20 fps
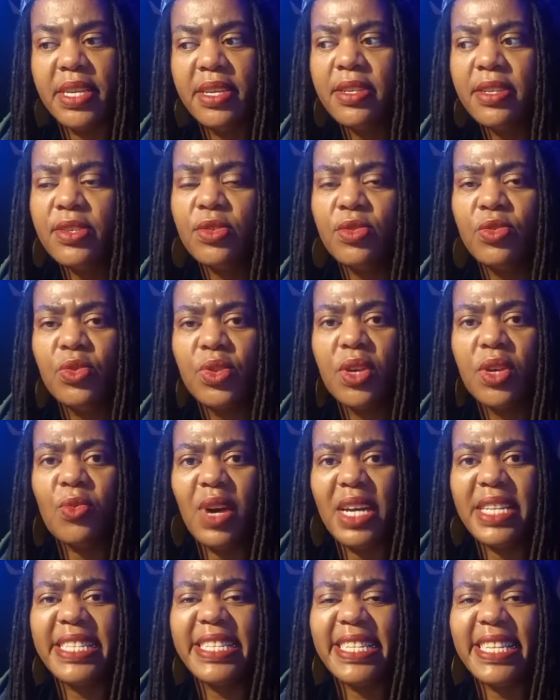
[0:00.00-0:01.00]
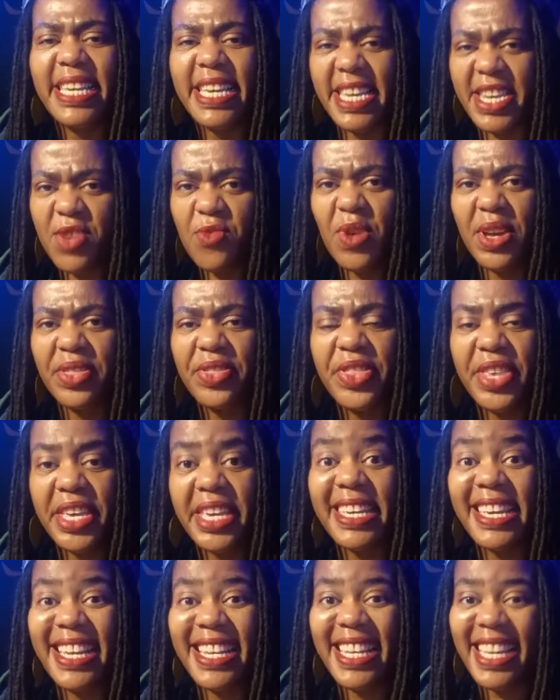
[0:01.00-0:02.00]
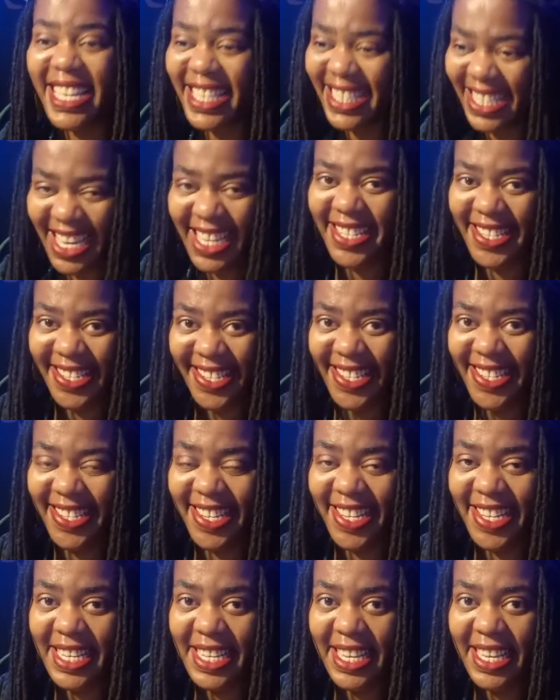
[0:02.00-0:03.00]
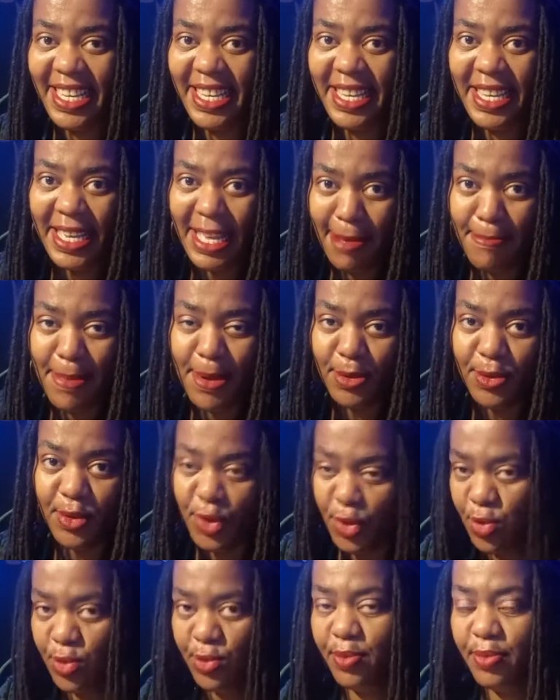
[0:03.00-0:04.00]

You do not want anyone thinking like that about you.